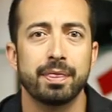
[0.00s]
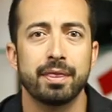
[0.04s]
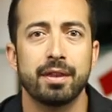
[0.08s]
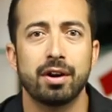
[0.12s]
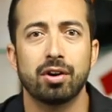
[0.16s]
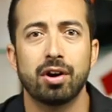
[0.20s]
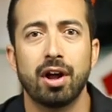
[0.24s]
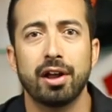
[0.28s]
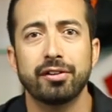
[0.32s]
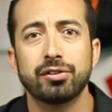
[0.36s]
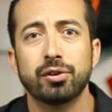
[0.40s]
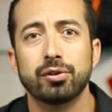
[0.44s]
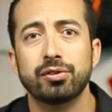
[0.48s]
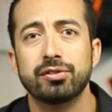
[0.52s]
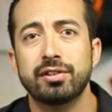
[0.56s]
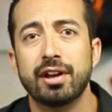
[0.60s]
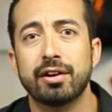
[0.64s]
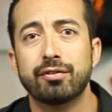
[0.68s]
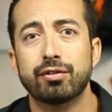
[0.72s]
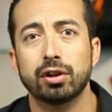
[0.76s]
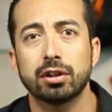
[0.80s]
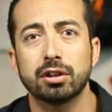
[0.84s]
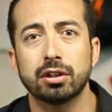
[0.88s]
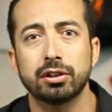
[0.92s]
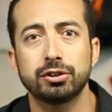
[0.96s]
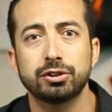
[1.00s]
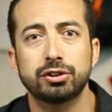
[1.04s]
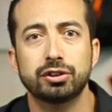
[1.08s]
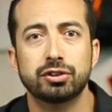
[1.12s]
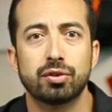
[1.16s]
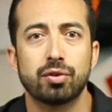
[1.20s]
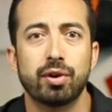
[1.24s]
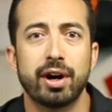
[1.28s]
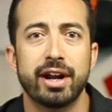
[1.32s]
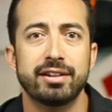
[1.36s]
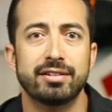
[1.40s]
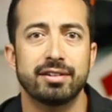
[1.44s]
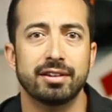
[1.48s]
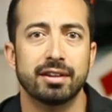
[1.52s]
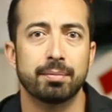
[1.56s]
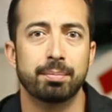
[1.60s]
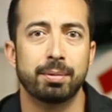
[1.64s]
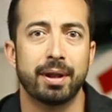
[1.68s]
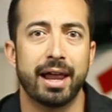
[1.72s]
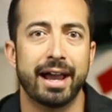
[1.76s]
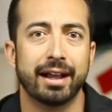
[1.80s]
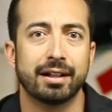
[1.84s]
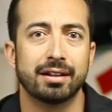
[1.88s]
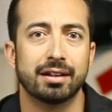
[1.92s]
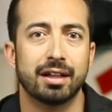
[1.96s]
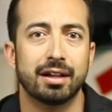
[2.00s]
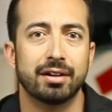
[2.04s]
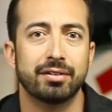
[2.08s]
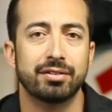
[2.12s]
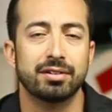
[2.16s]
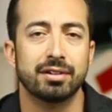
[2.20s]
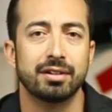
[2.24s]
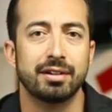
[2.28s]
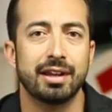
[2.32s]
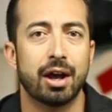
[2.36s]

There are also several loose threads in the black gloves.